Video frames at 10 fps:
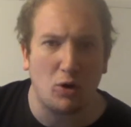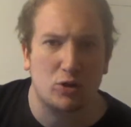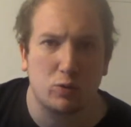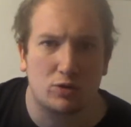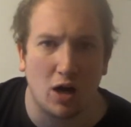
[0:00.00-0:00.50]

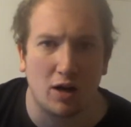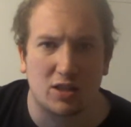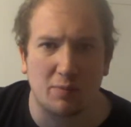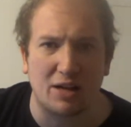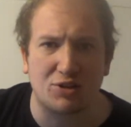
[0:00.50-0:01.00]
boss will
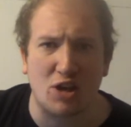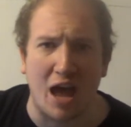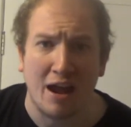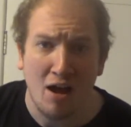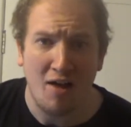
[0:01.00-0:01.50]
turn to me and
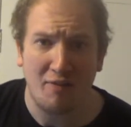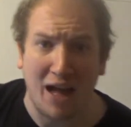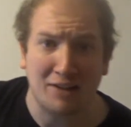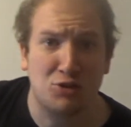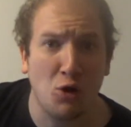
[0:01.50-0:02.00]
say,
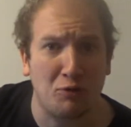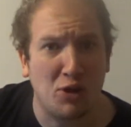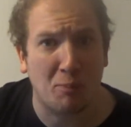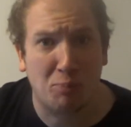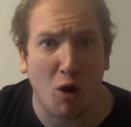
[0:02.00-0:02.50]
that's not
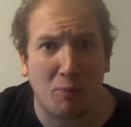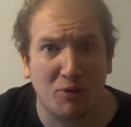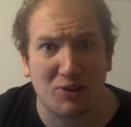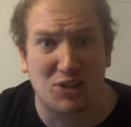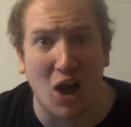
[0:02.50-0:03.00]
your
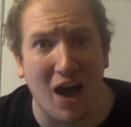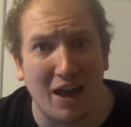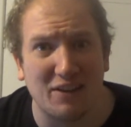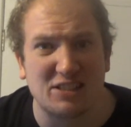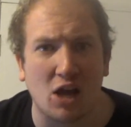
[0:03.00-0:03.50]
proper
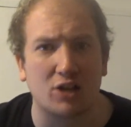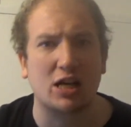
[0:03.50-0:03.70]
attire, is it? I'll